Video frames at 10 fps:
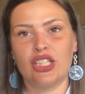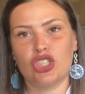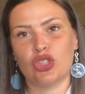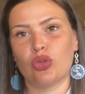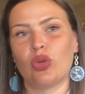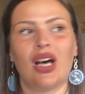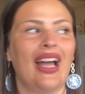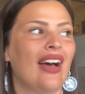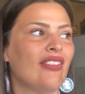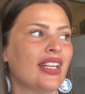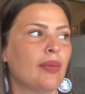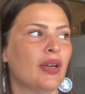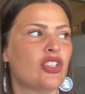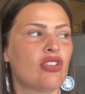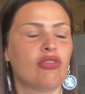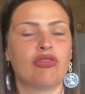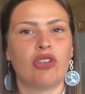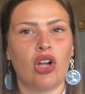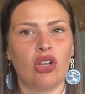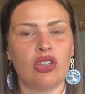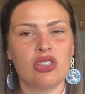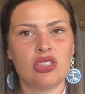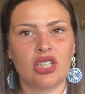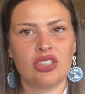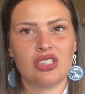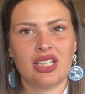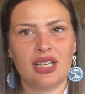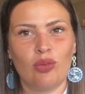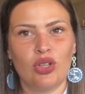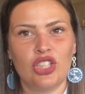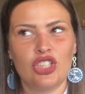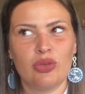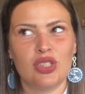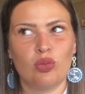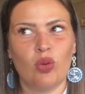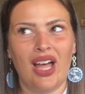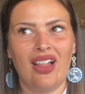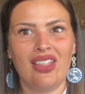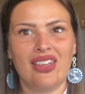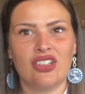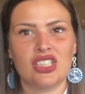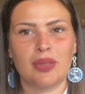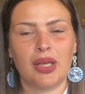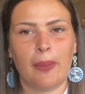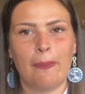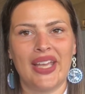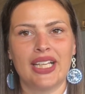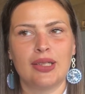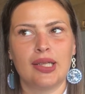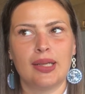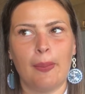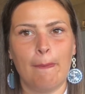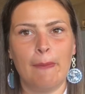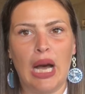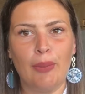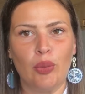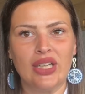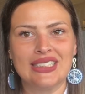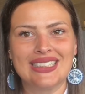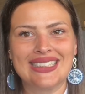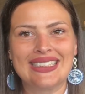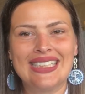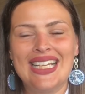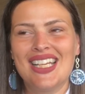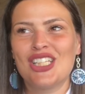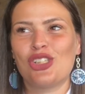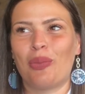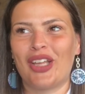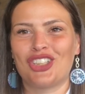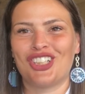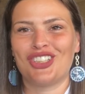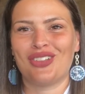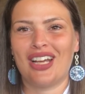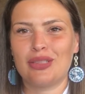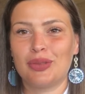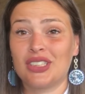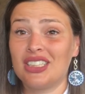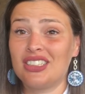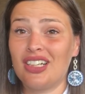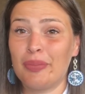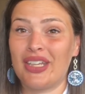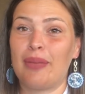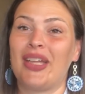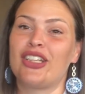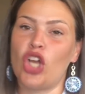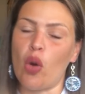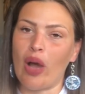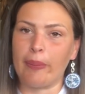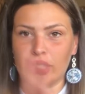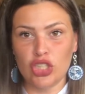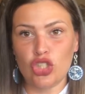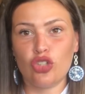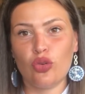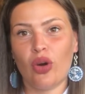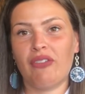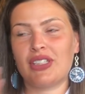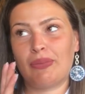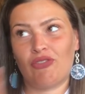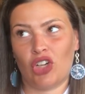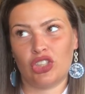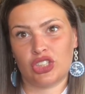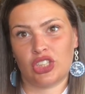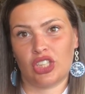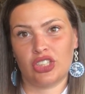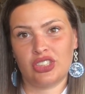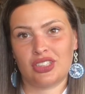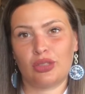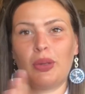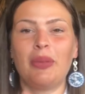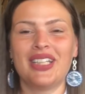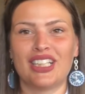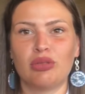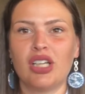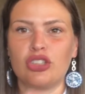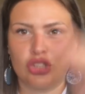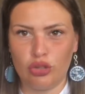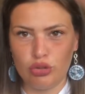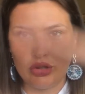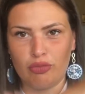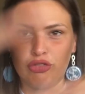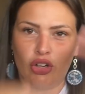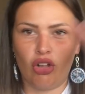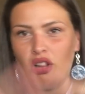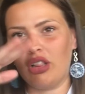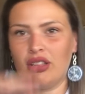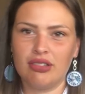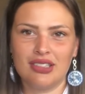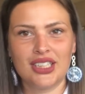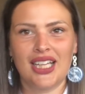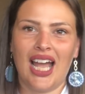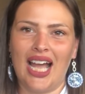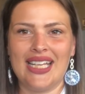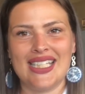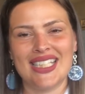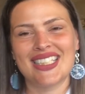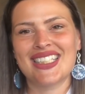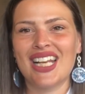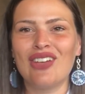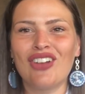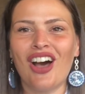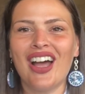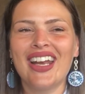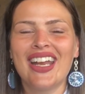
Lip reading: do, I have like a bunch of fall starts that I want to do as well. And there's some like big mama ones. So I'm like, should I do that as a birthday start? But then I'm like, no, I'm going to do some fall starts. So probably next week I'll show you some fall ideas that I've got.